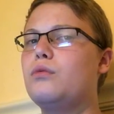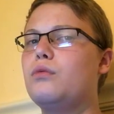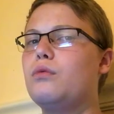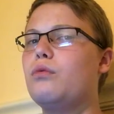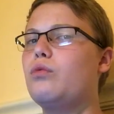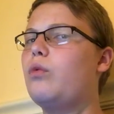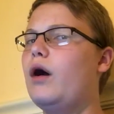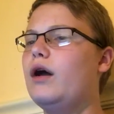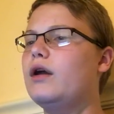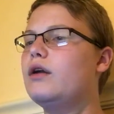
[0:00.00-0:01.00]

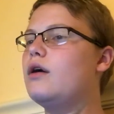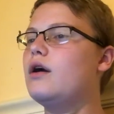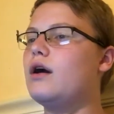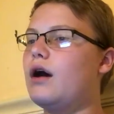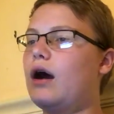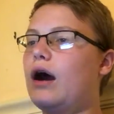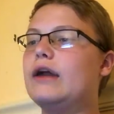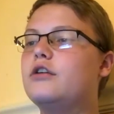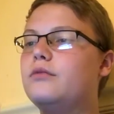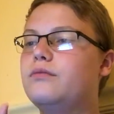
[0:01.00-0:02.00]
Why? I
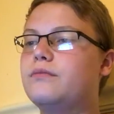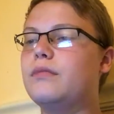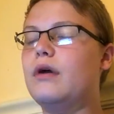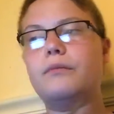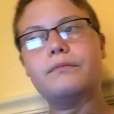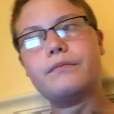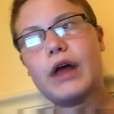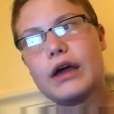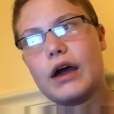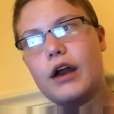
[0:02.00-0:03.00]
kind
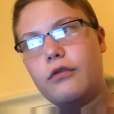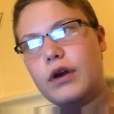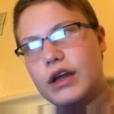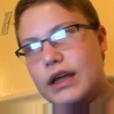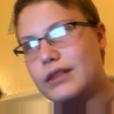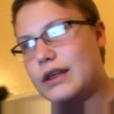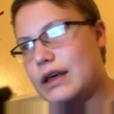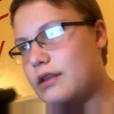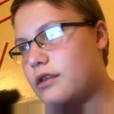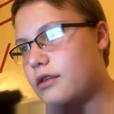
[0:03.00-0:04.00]
of want to get
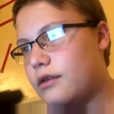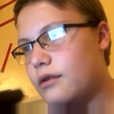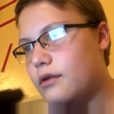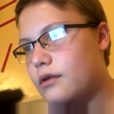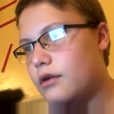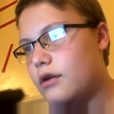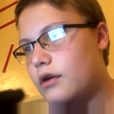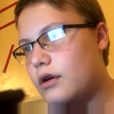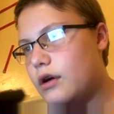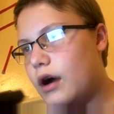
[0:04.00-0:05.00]
this.
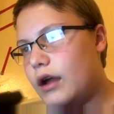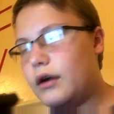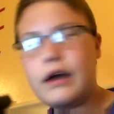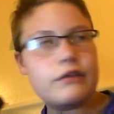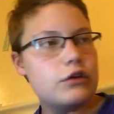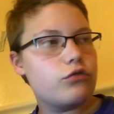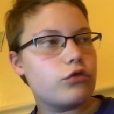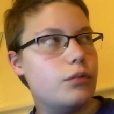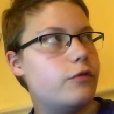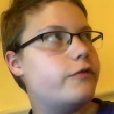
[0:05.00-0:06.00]
I don't have any
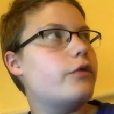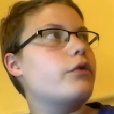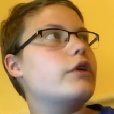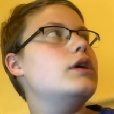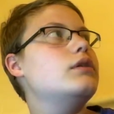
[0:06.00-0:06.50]
room for it.